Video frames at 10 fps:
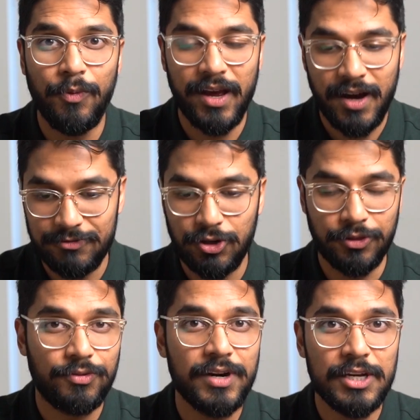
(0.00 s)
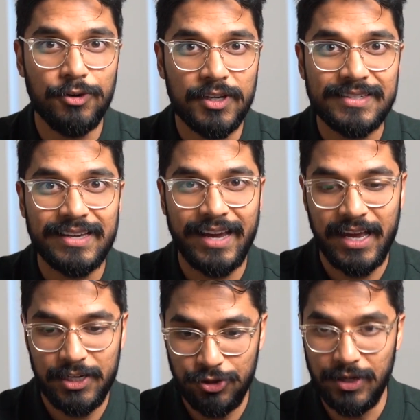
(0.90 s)
where I've got 3 units
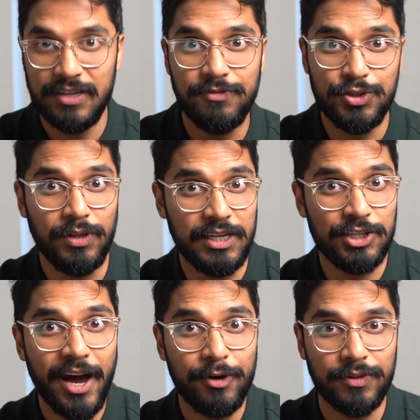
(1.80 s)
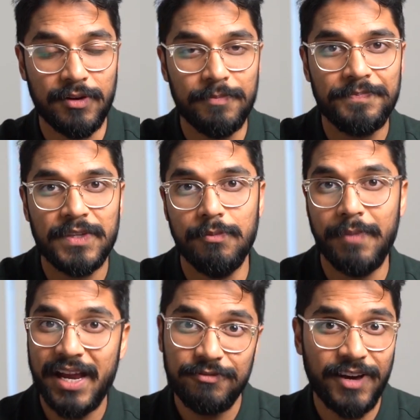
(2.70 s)
and you individually title them, you
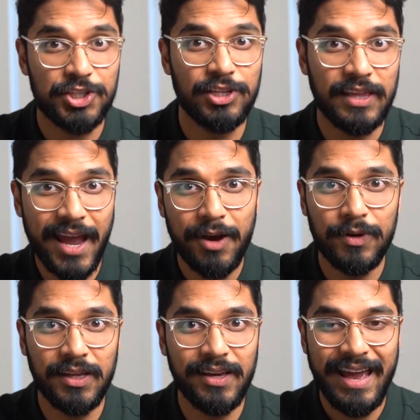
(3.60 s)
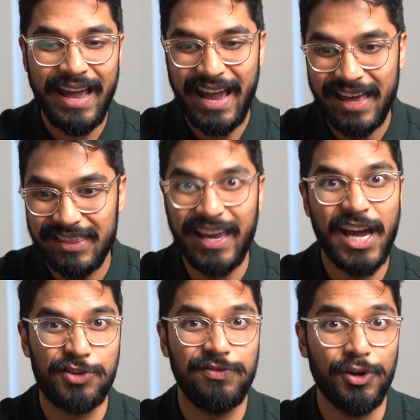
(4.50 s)
manufacture the equity, and the
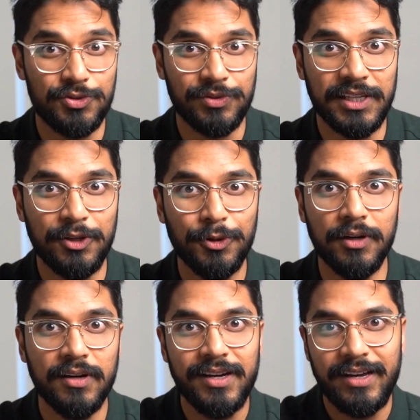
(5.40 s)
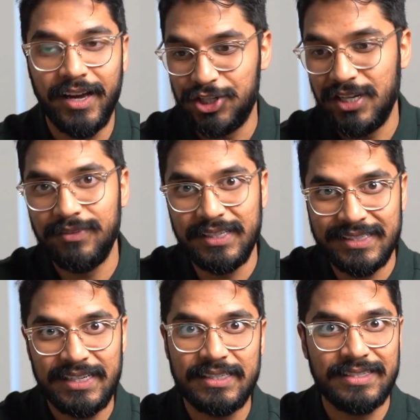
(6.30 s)
cash flow is really good, achieving
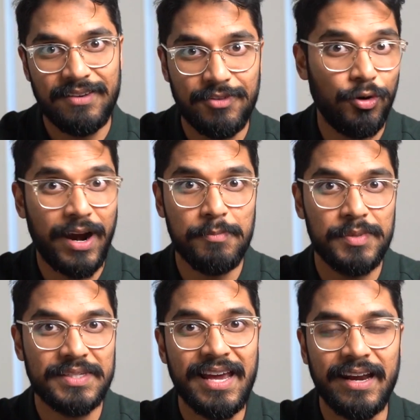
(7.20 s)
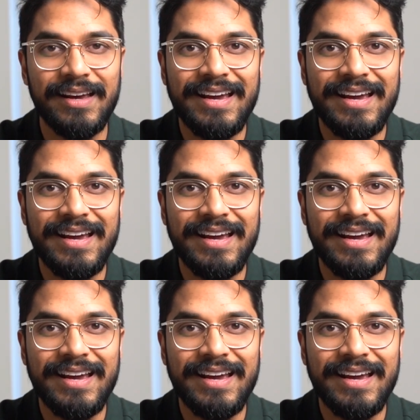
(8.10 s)
6, 7, or 8%.